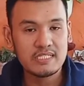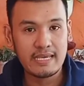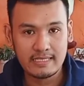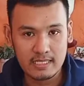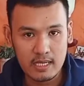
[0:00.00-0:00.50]

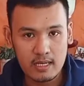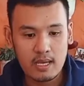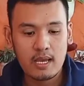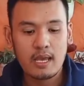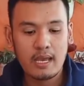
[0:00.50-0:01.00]
data
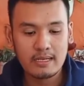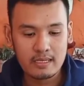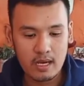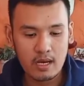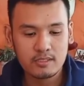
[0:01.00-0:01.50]
and
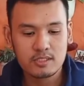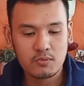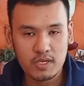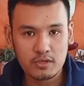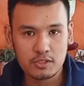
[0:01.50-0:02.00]
guides
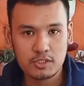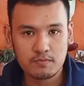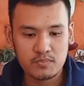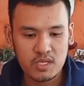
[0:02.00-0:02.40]
readers